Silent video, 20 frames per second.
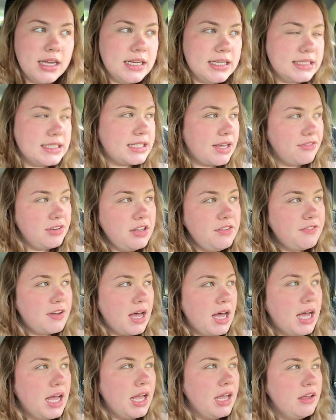
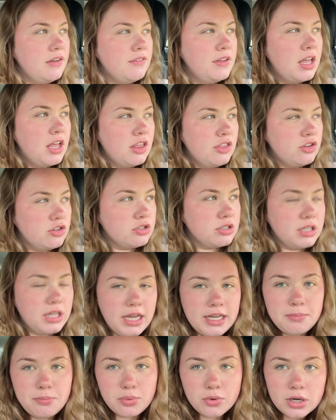75 there's
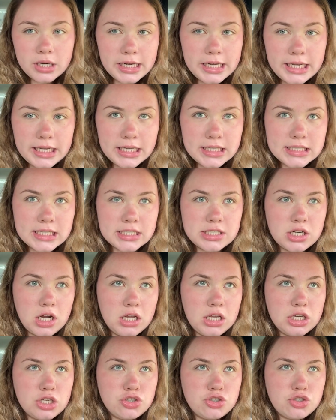light breeze it's
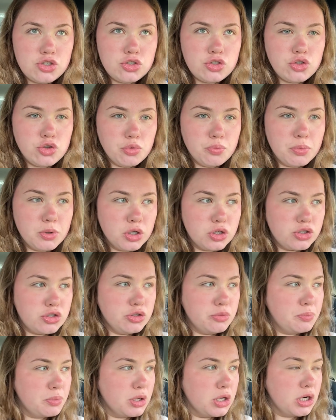not like super
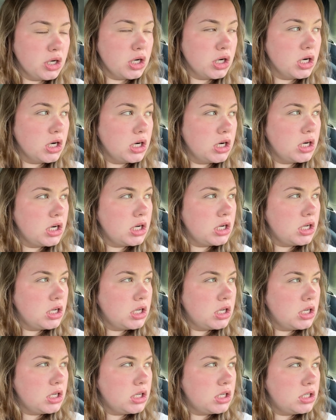super
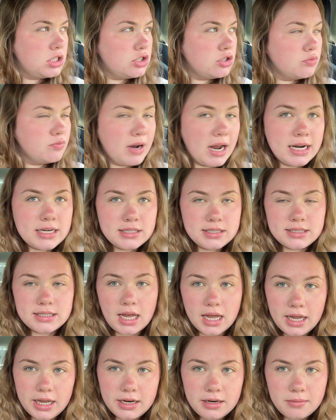direct
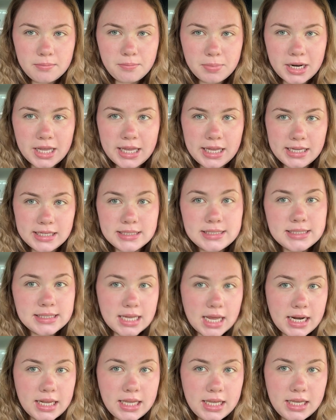sun but it is
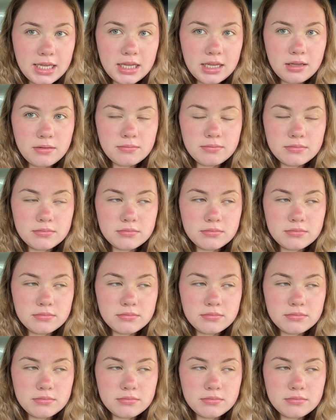sunny